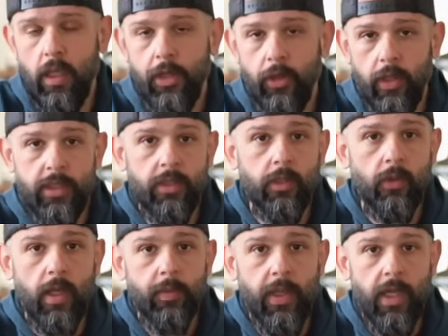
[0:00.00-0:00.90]
on their
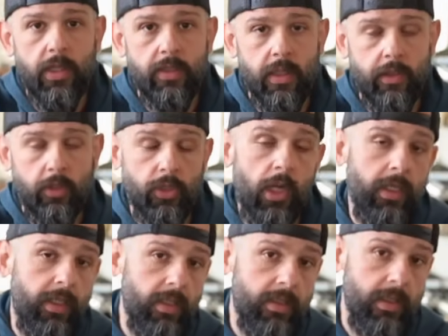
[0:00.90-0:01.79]
Instagram page that they're trying
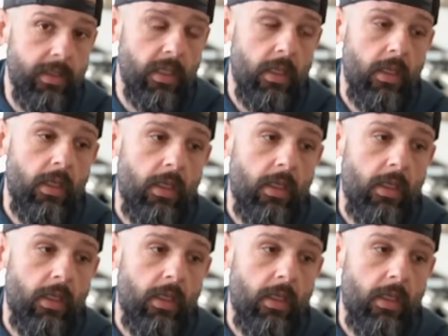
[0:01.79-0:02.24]
to get these